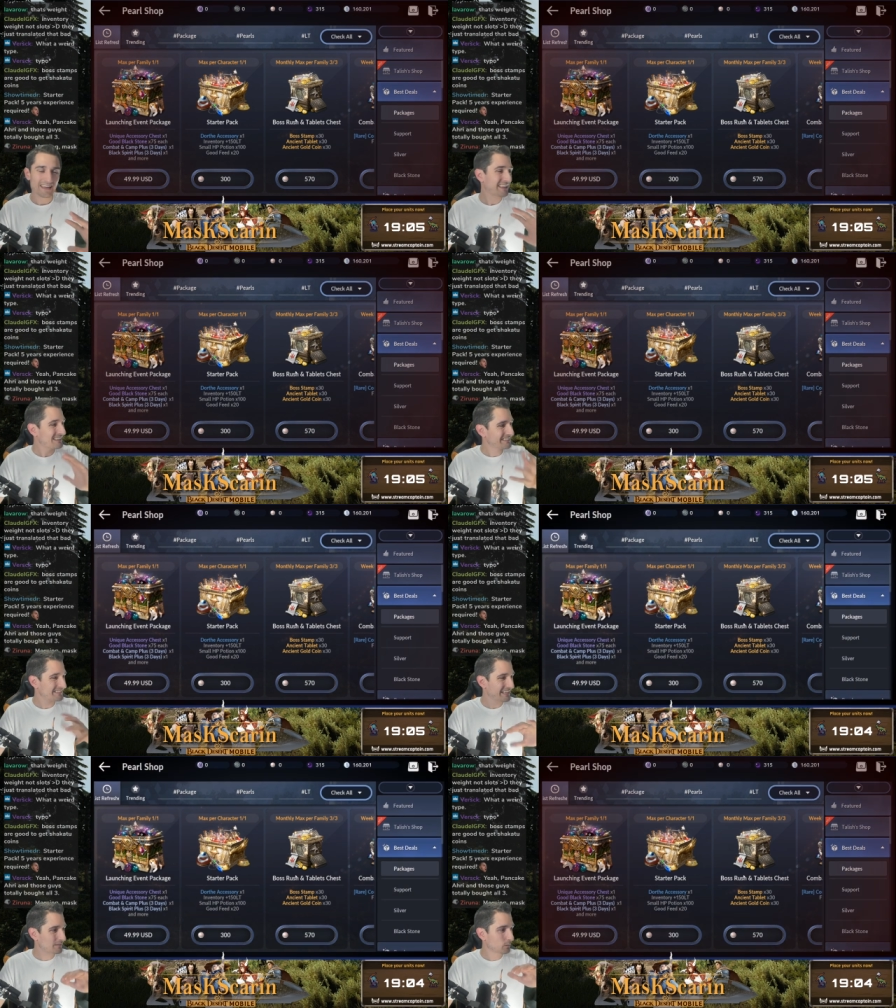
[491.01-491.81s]

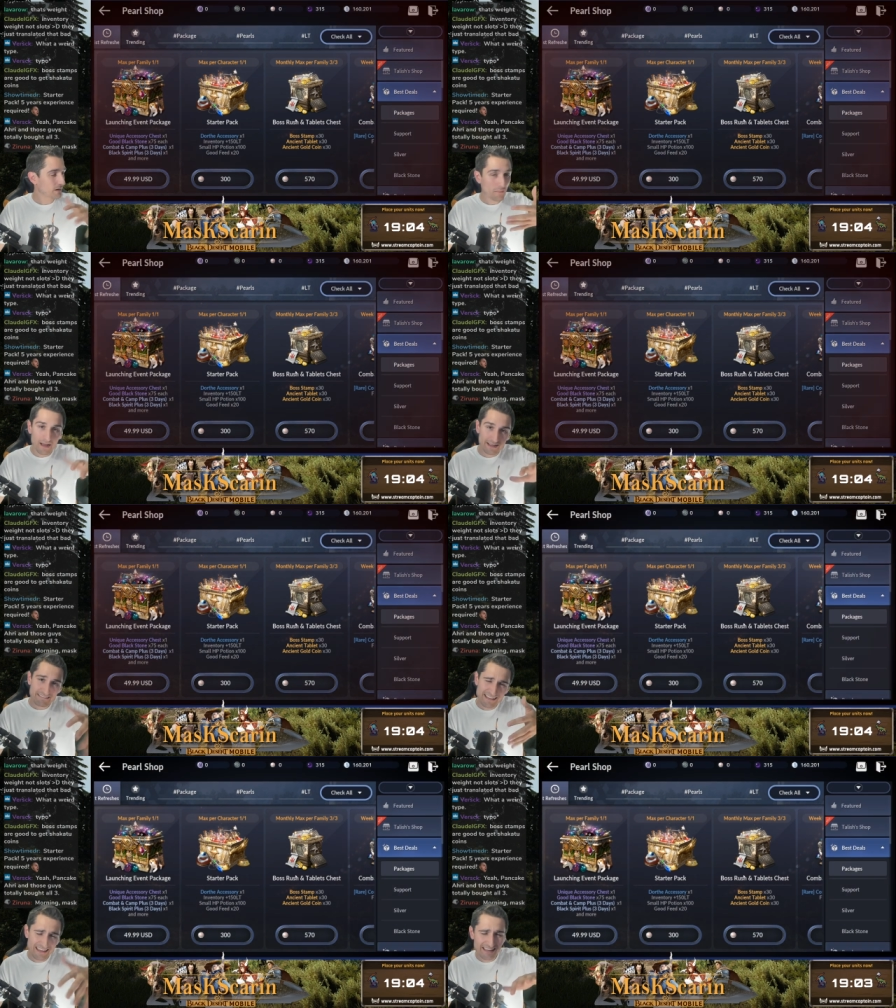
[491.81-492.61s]
it's it's one of
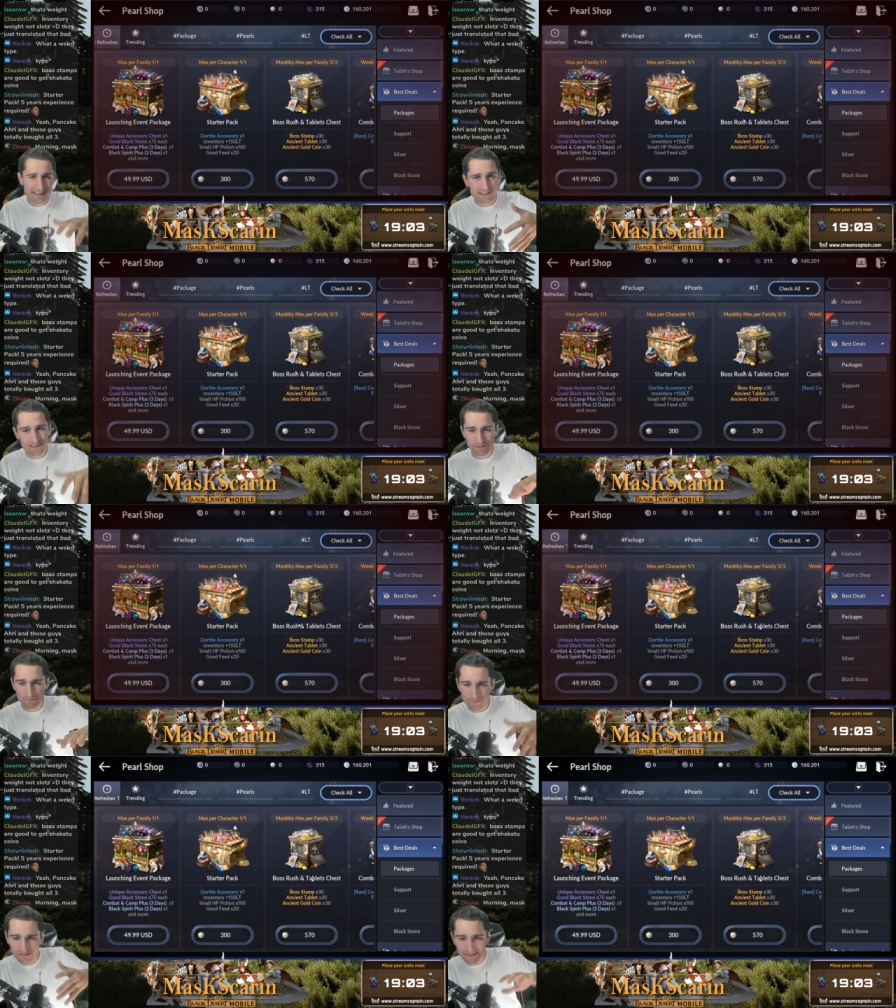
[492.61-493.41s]
my eh, if
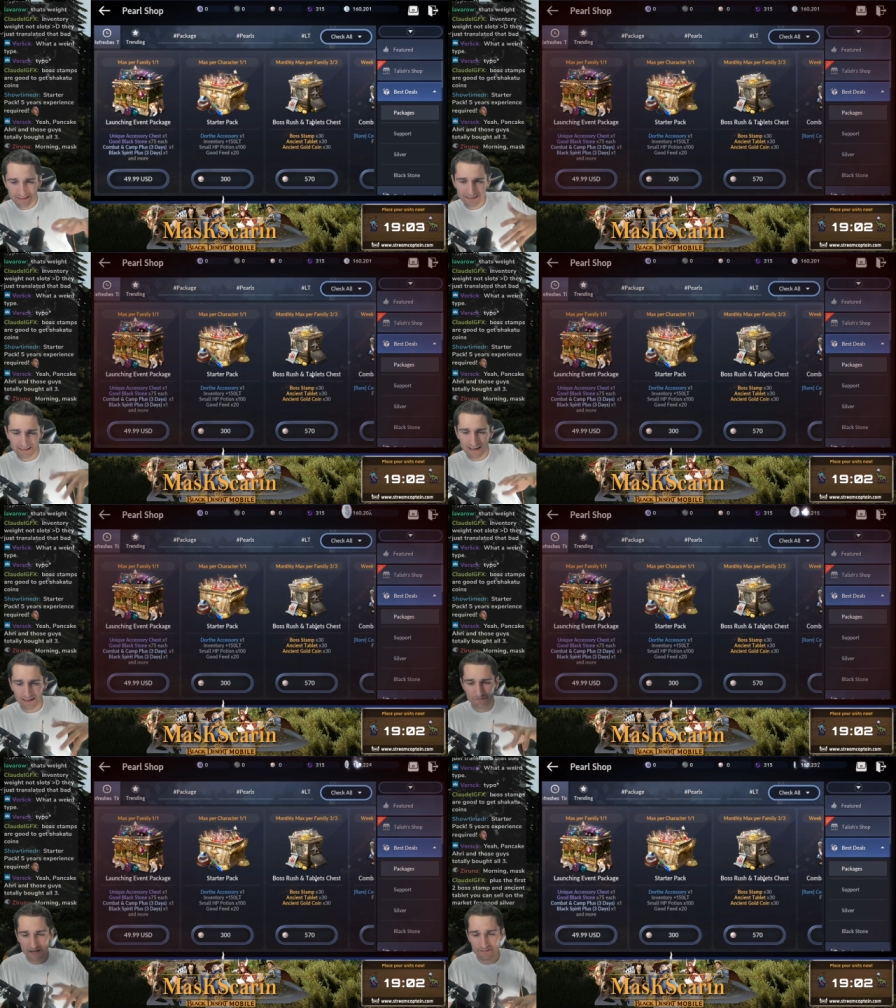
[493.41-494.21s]
you feel like you
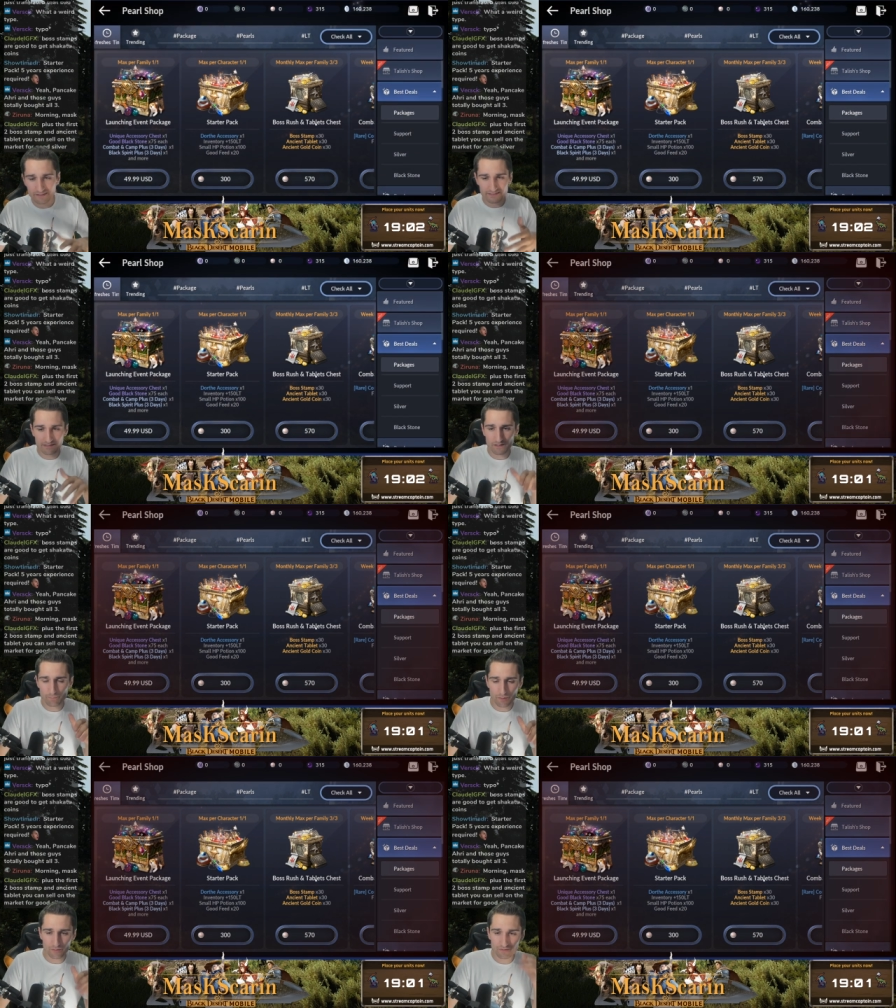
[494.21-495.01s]
got 570
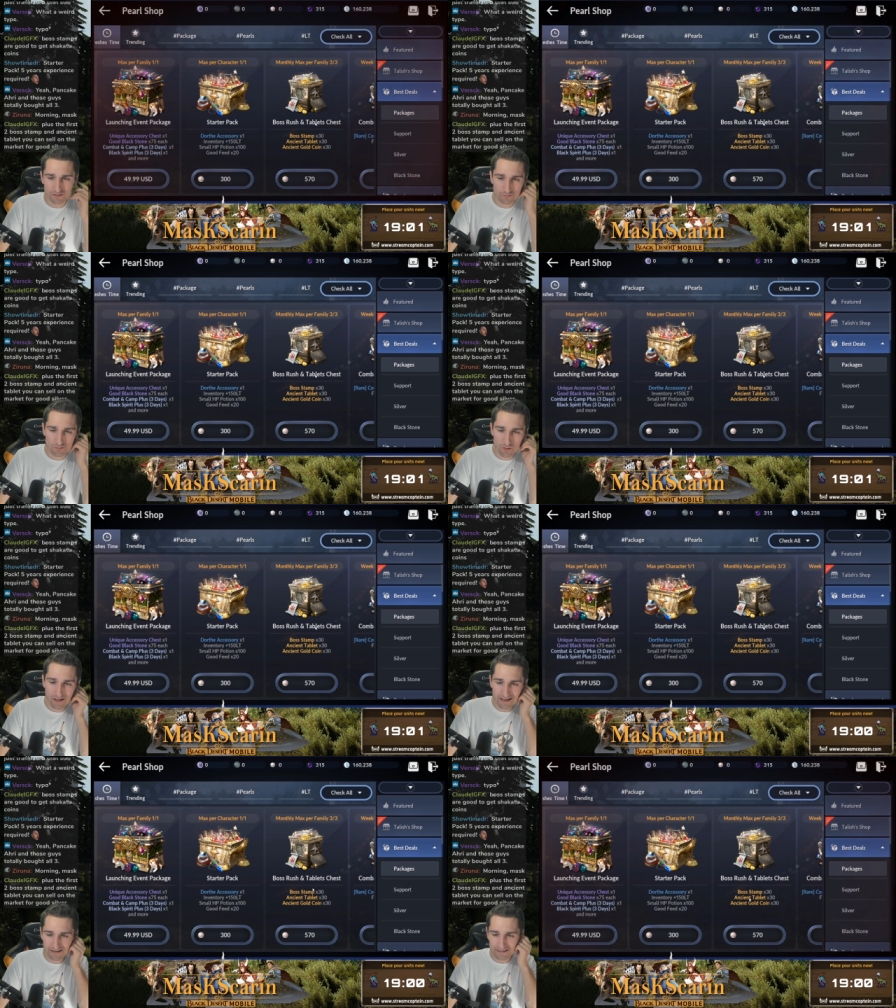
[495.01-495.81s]
pearls to throw
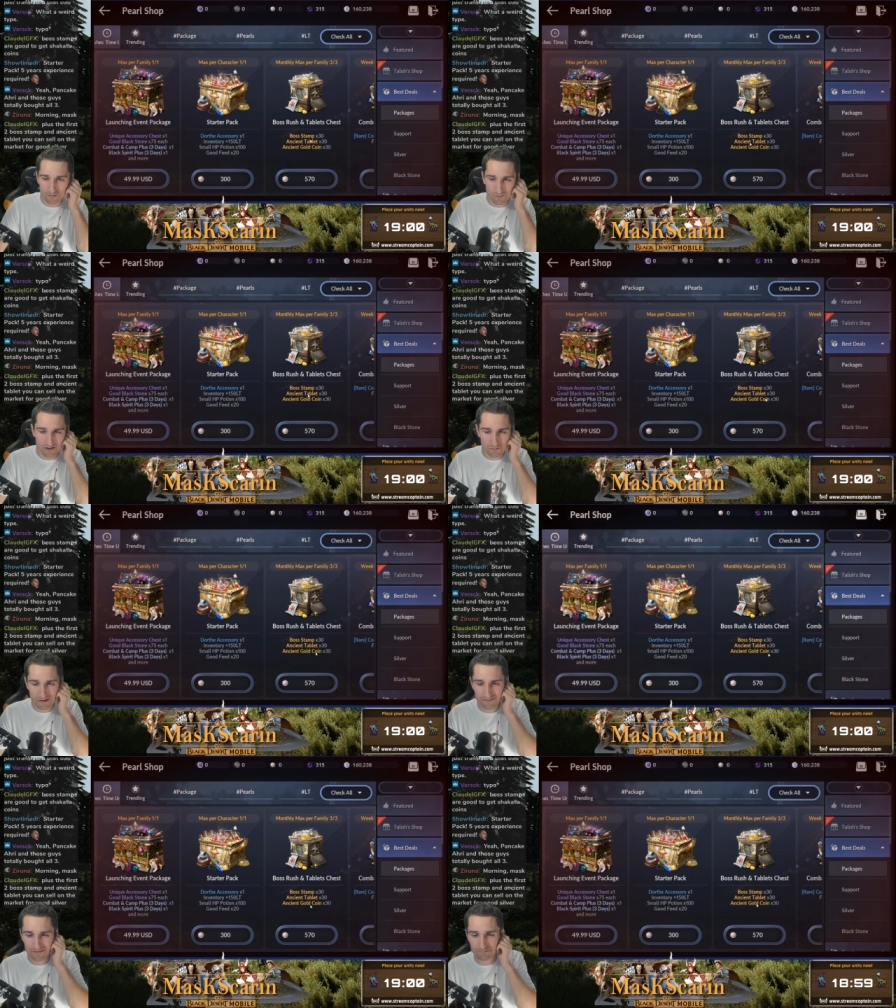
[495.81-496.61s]
at it and you want to
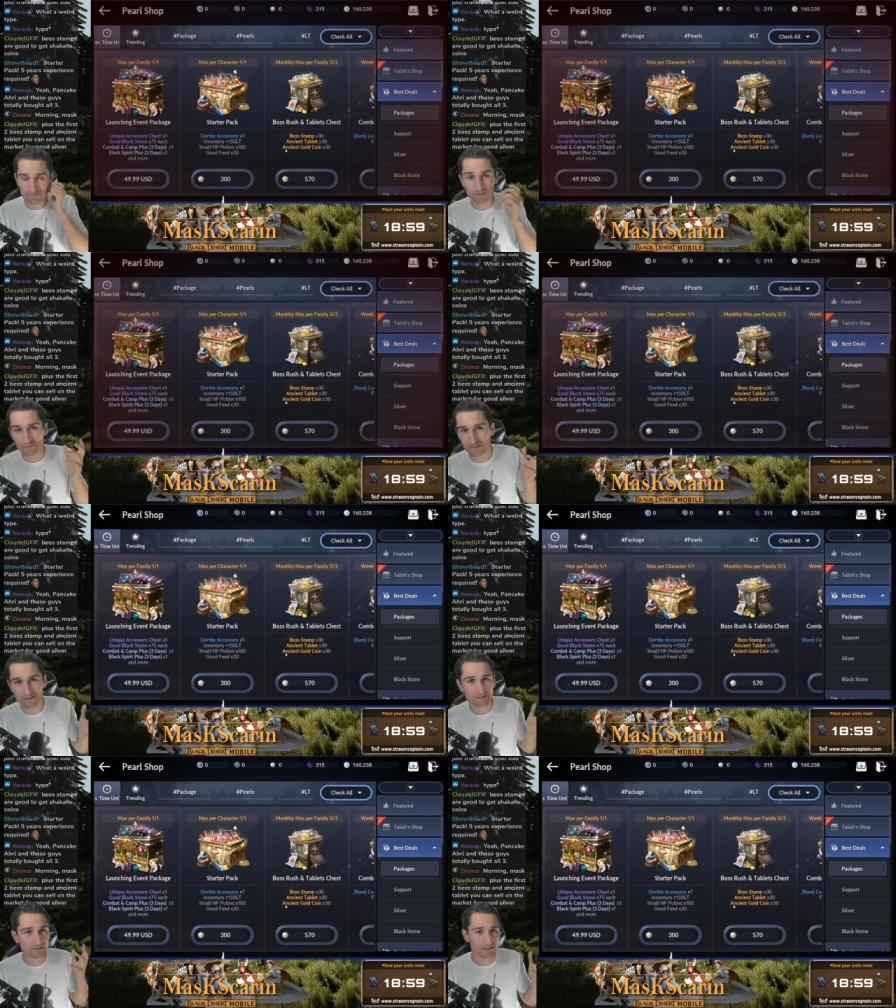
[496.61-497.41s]
run the, the
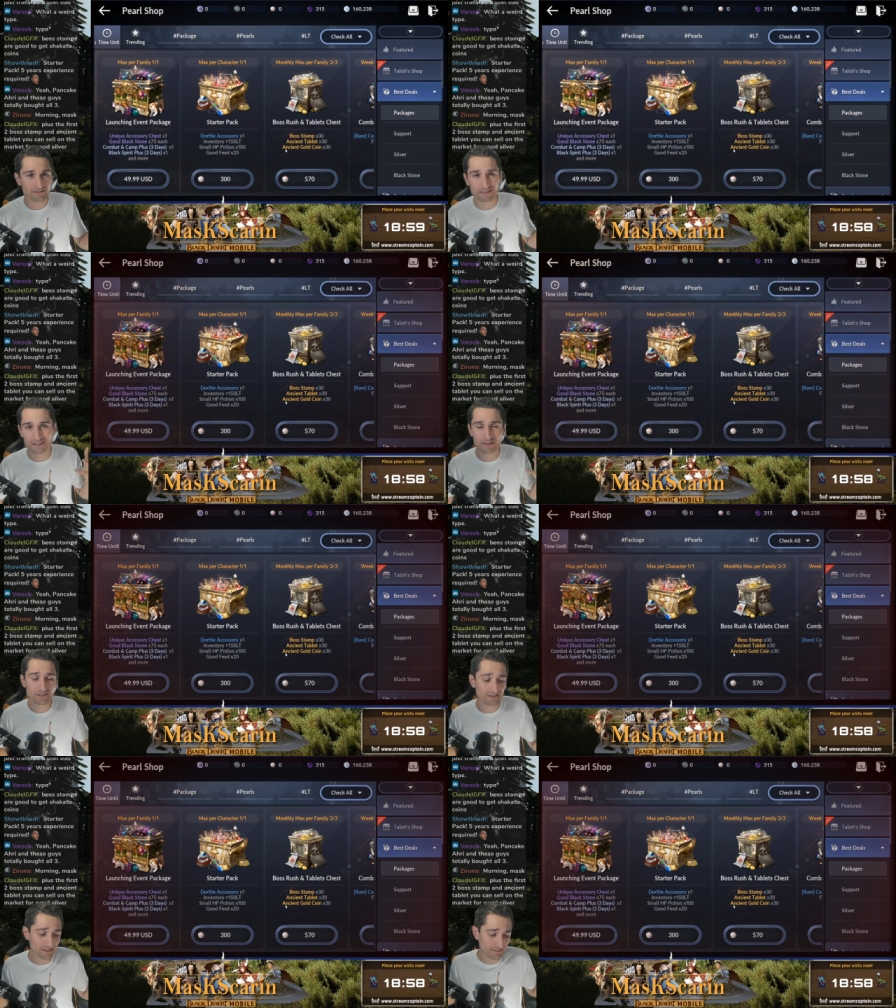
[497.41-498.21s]
the, the the
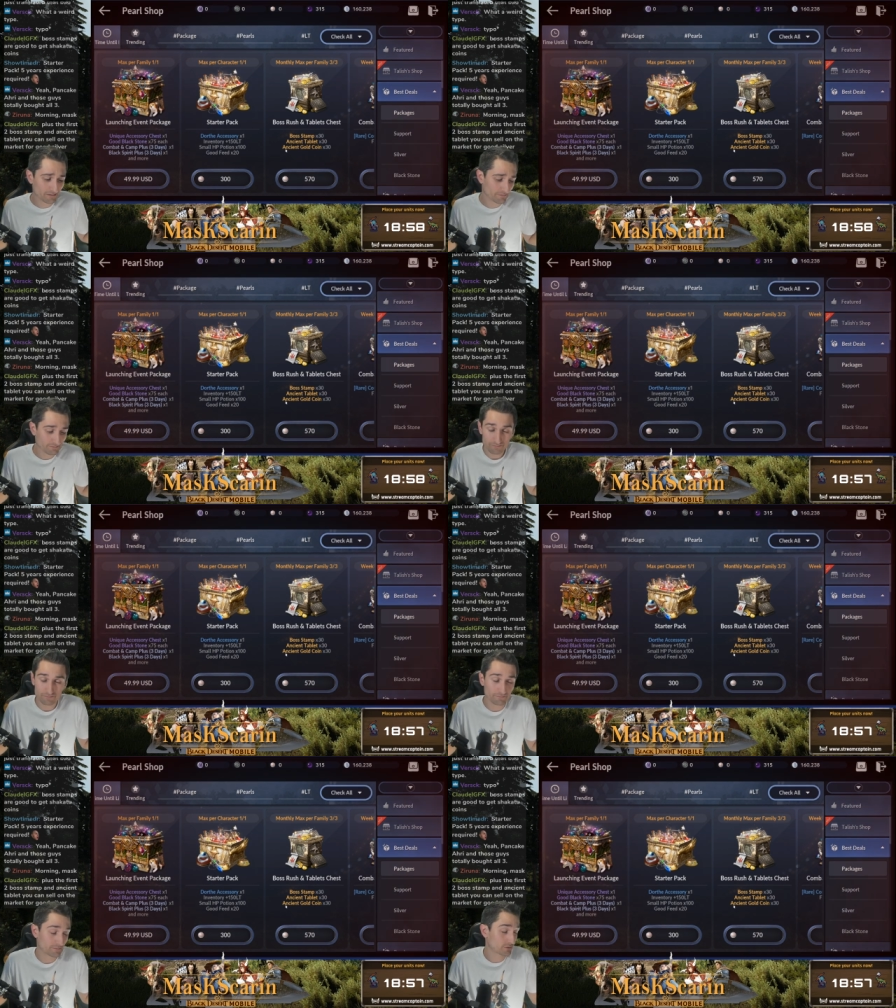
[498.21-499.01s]
dungeons then
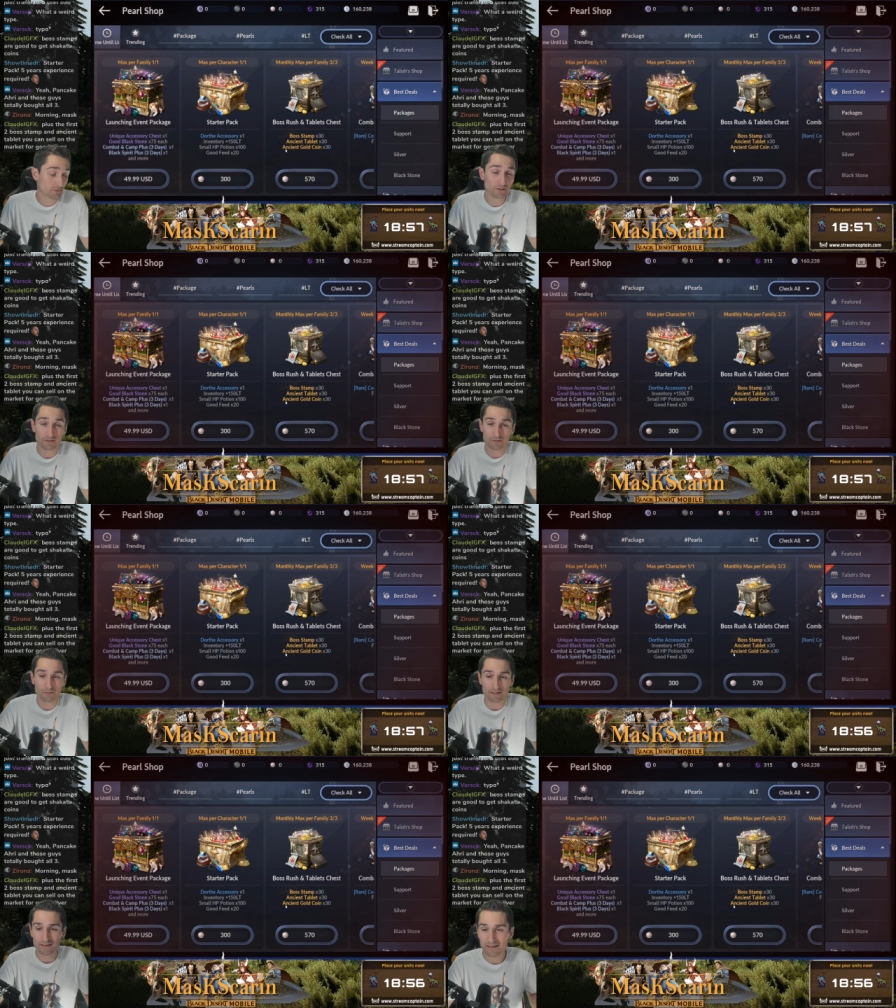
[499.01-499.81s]
screw it
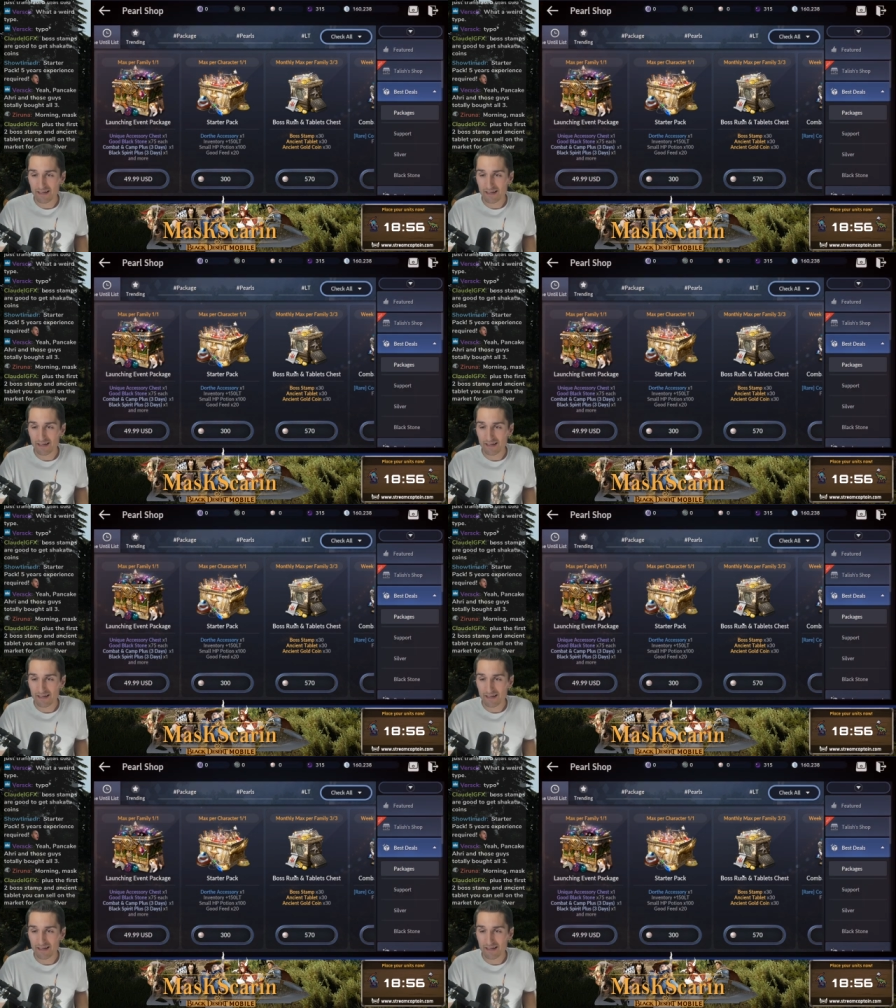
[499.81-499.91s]
do it